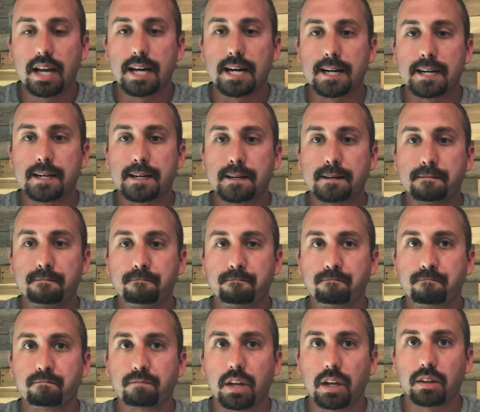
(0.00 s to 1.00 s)

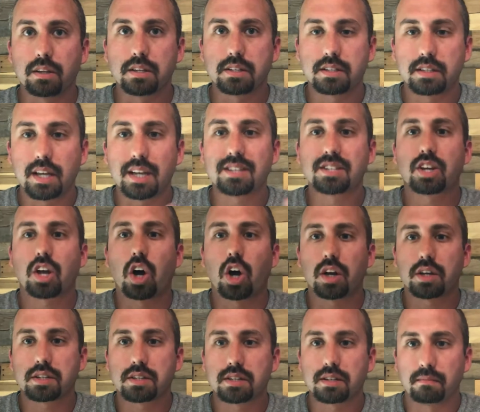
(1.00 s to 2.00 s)
This does
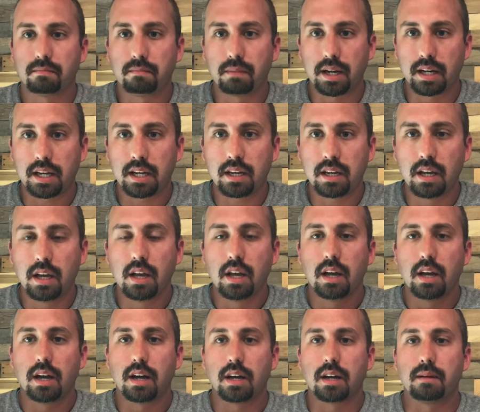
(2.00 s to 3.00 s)
cost some money,
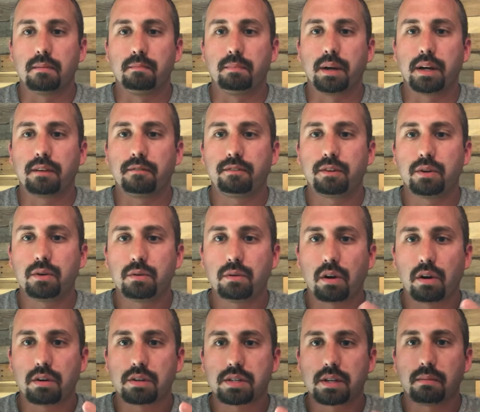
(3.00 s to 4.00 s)
but if you
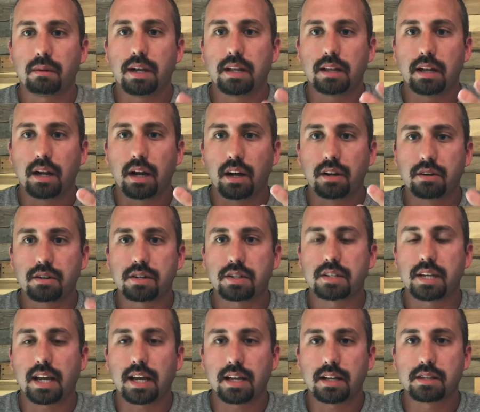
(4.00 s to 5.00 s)
are somebody that
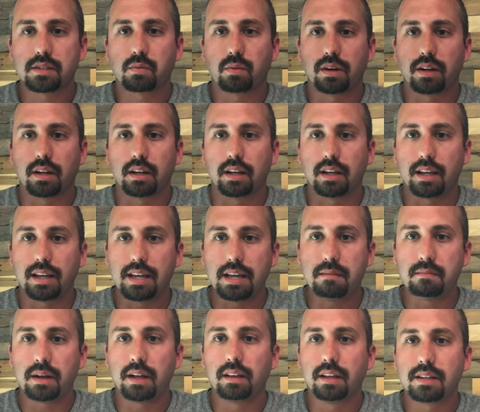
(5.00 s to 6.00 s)
understands what an
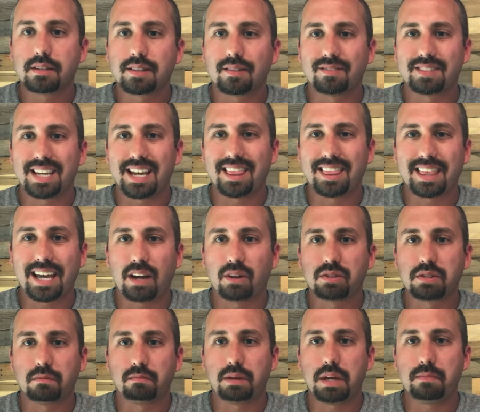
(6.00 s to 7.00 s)
email list of
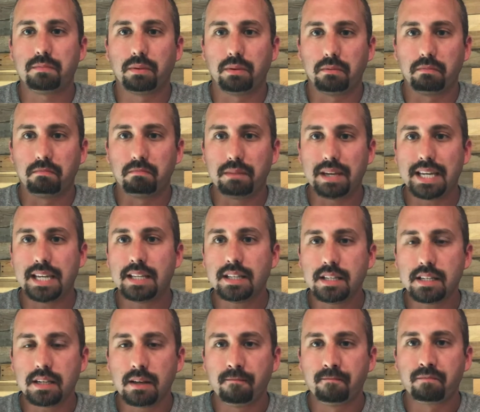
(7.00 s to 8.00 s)
10,000 people
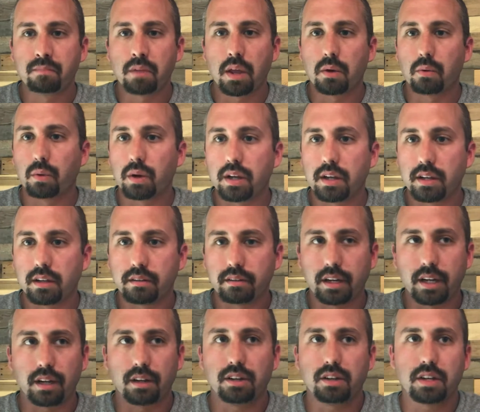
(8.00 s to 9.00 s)
means, when
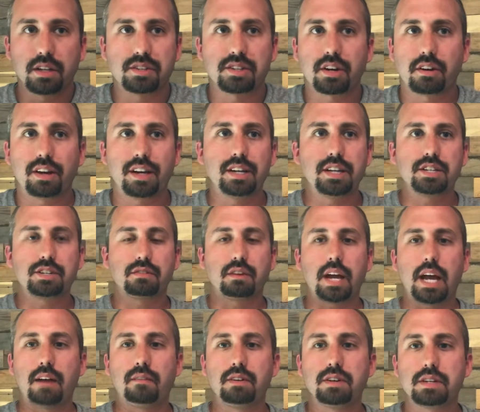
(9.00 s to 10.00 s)
you consider
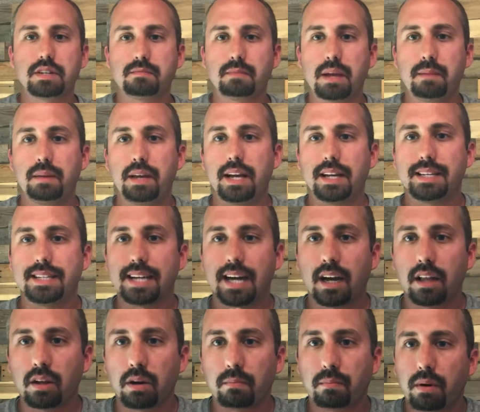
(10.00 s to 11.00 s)
industry average is maybe
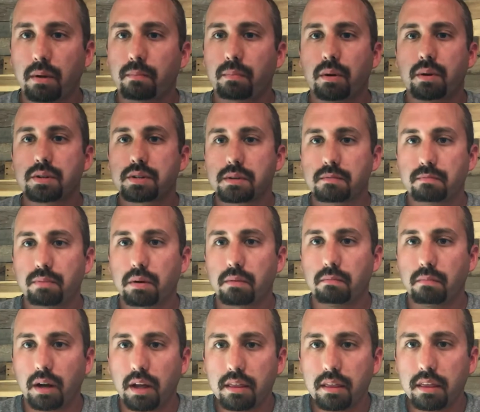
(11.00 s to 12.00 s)
$1 per person per
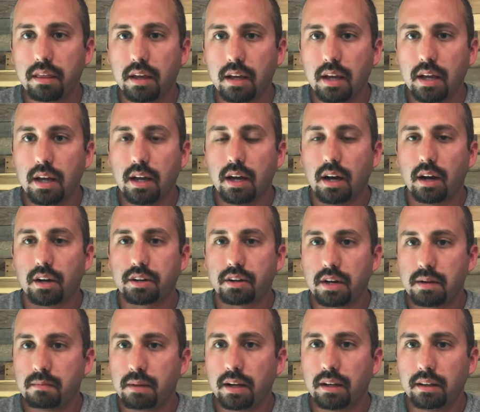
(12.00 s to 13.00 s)
month on your
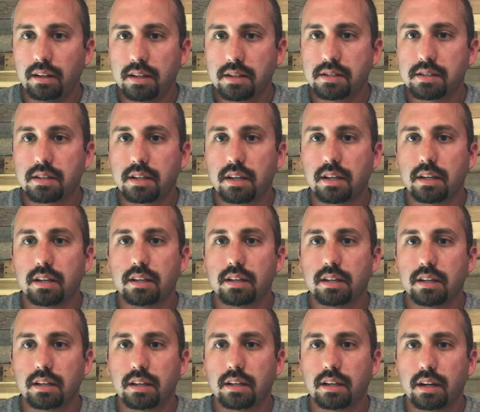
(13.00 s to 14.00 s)
email list,
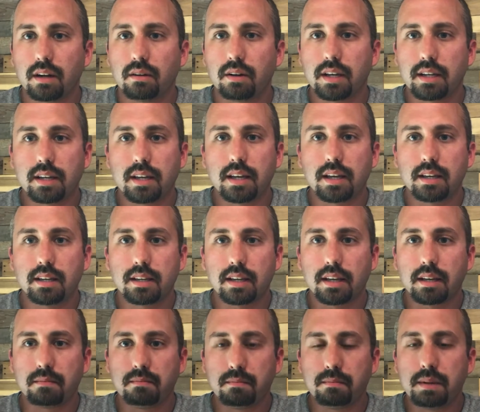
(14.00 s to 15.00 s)
it
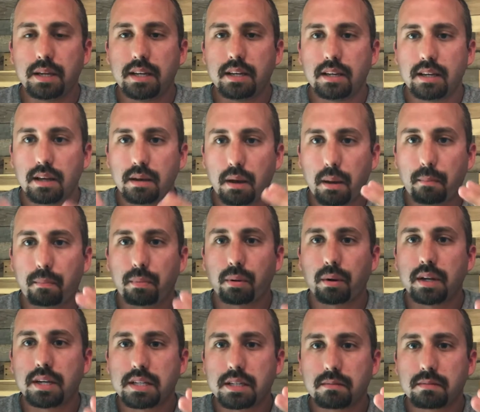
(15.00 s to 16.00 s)
can be a
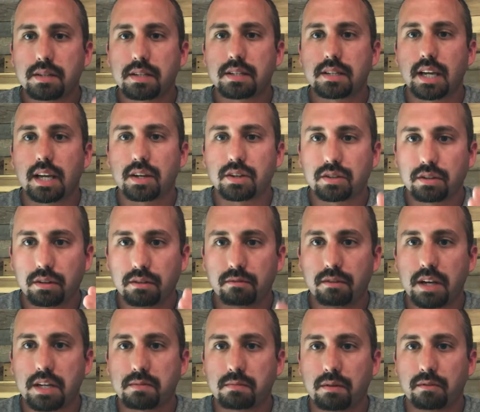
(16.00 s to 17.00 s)
pretty substantial
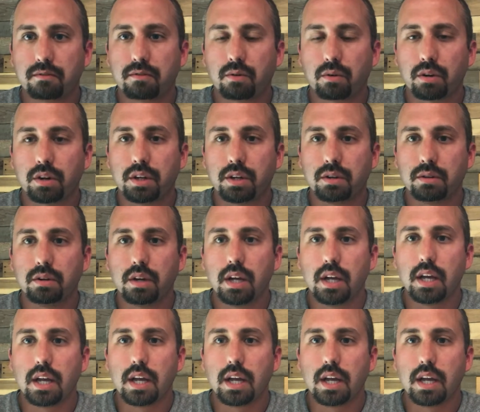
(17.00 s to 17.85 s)
investment for you